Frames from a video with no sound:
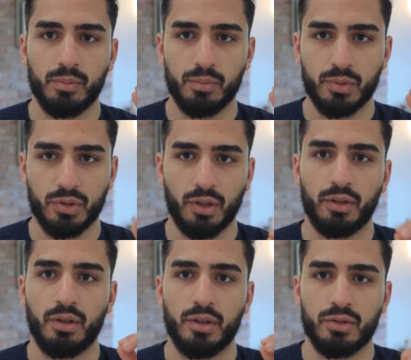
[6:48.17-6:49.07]

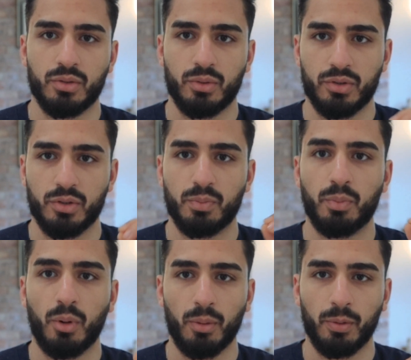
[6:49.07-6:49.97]
study these sources
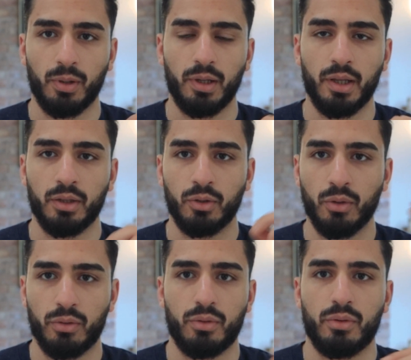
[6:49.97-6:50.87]
properly and
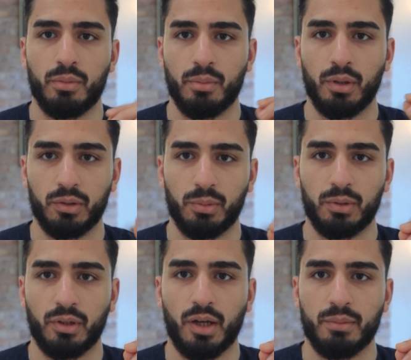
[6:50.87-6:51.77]
go through them multiple
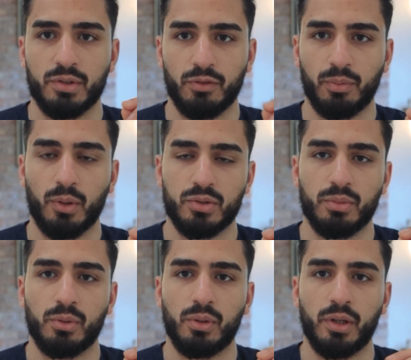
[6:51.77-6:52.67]
times if
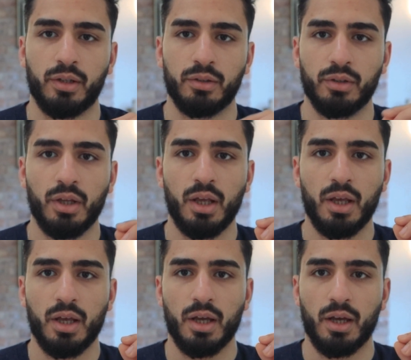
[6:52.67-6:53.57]
possible, and
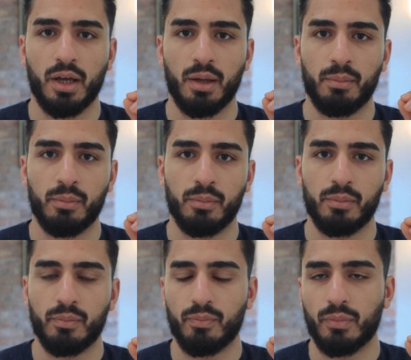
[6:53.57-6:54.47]

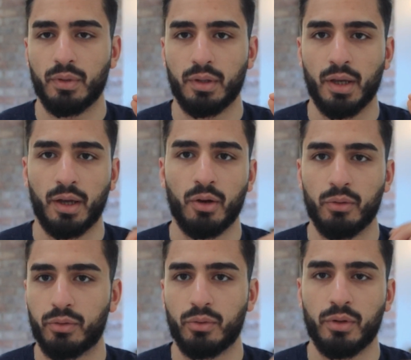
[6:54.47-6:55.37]
go
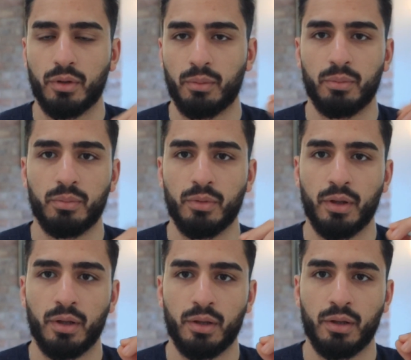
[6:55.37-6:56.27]
through
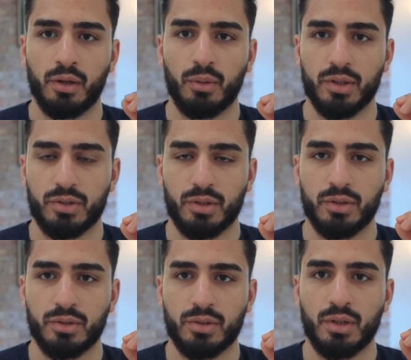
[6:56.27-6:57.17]
the
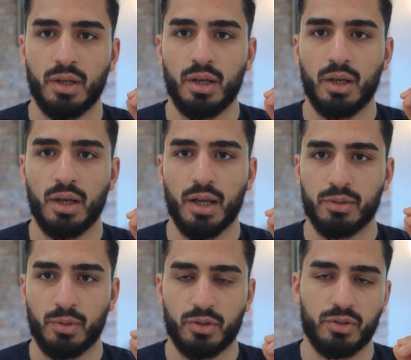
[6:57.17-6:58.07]
questions
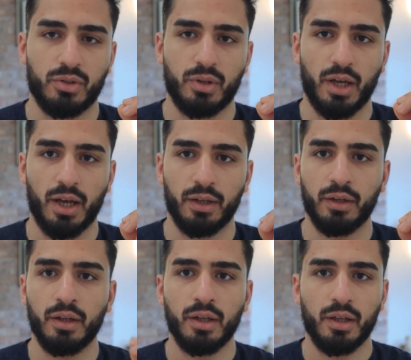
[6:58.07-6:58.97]
as much as you
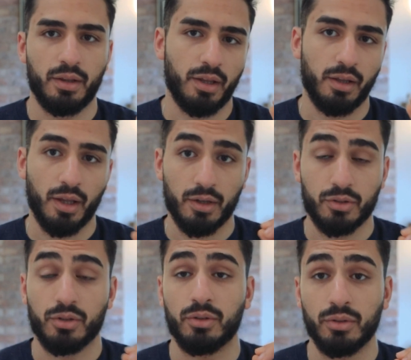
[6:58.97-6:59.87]
can, then that
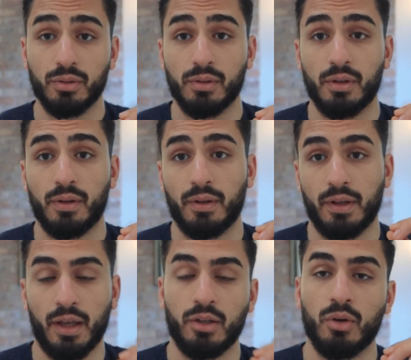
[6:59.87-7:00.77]
should
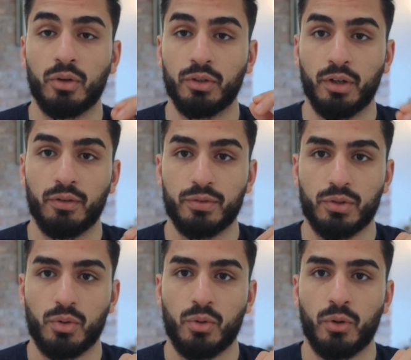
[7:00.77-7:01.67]
get you a good enough
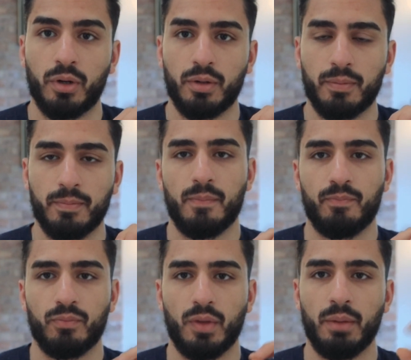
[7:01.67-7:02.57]
score.
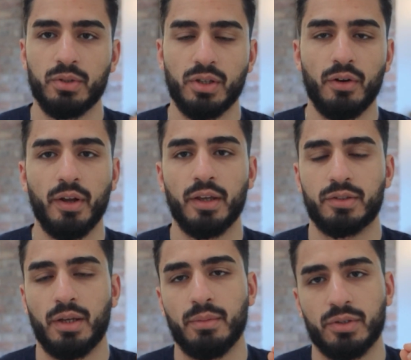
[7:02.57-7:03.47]
The MSRA
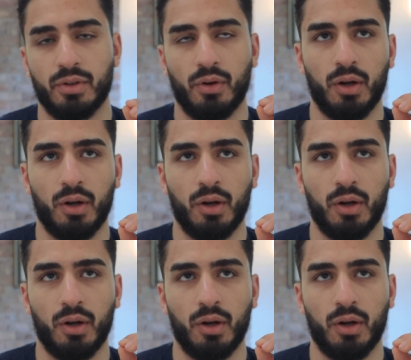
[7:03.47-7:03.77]
exam is